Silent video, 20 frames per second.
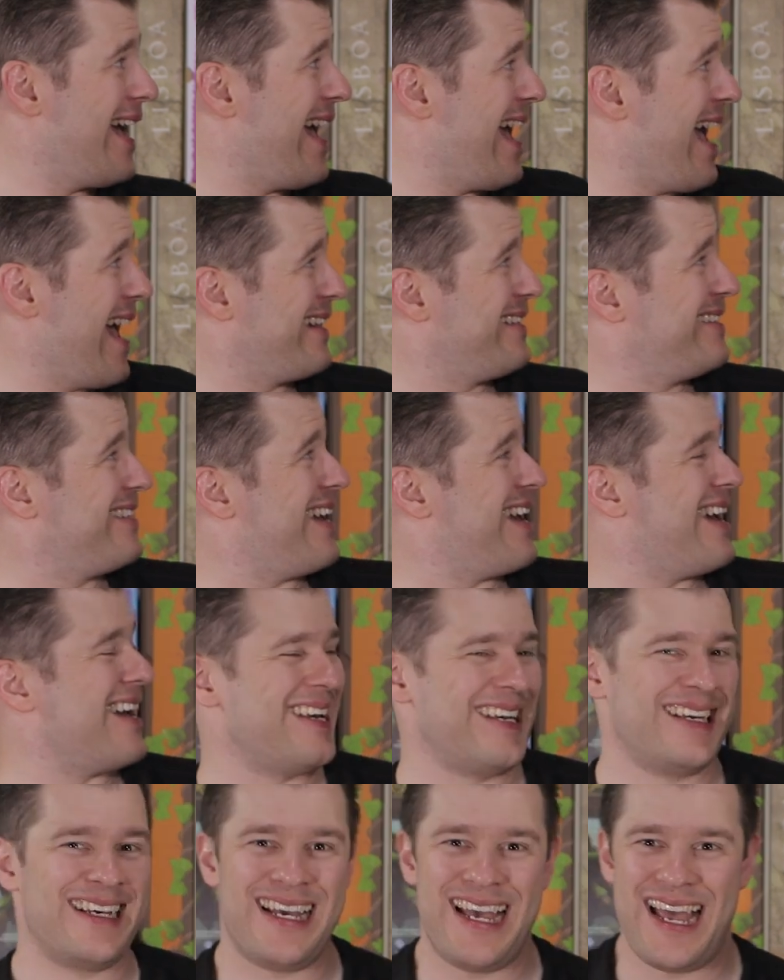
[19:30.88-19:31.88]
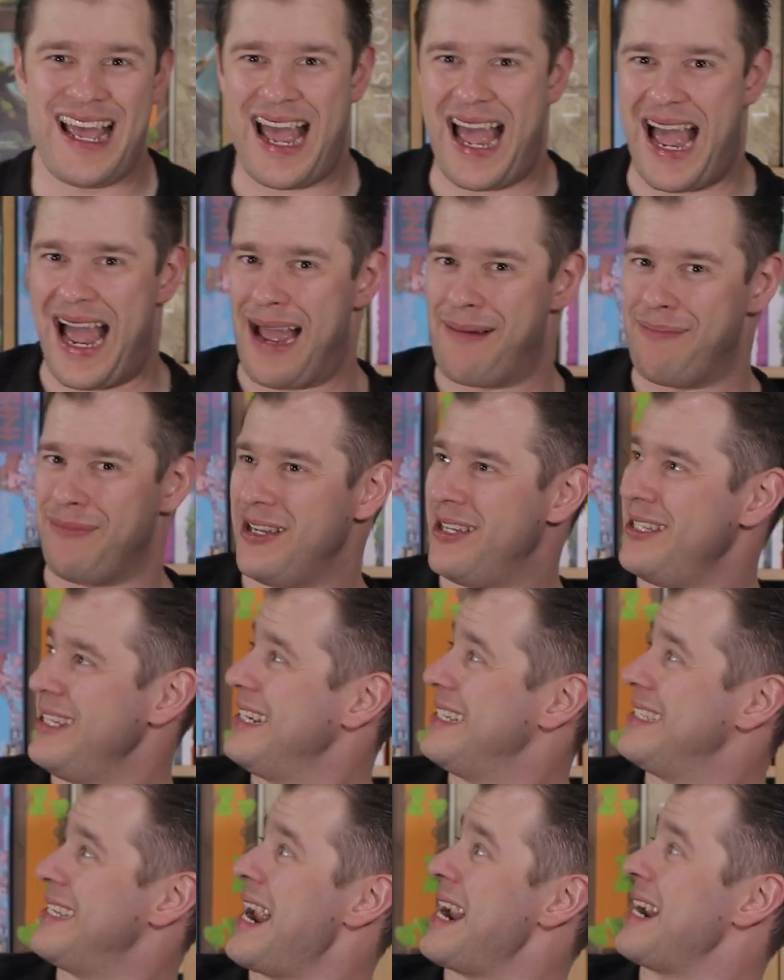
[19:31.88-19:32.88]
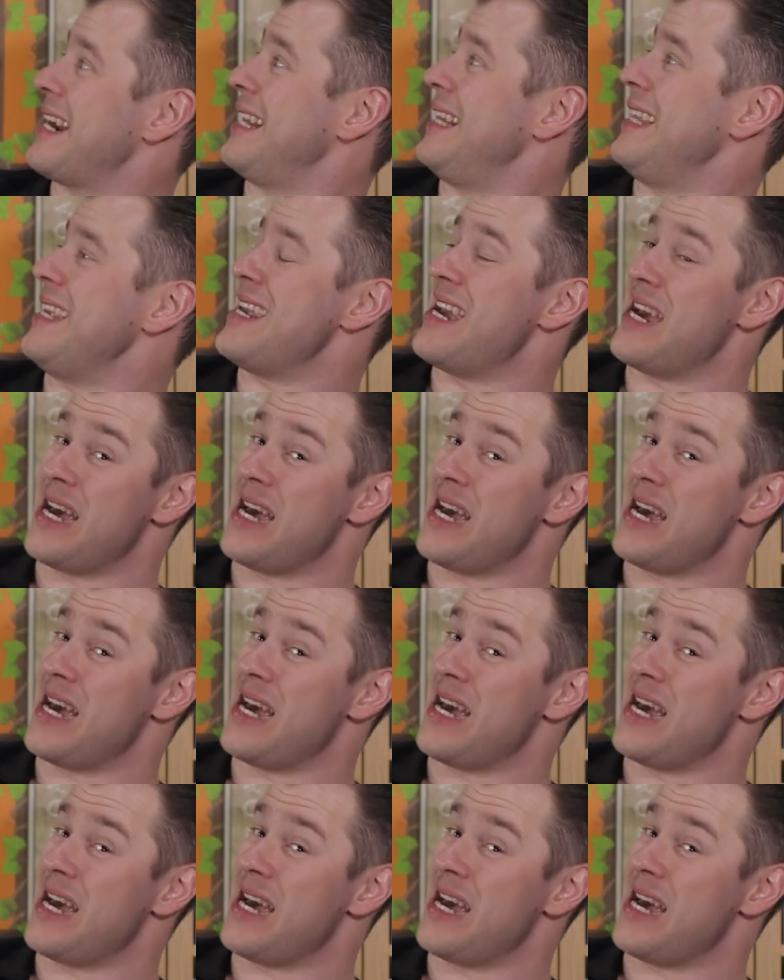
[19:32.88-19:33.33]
and I'm not exactly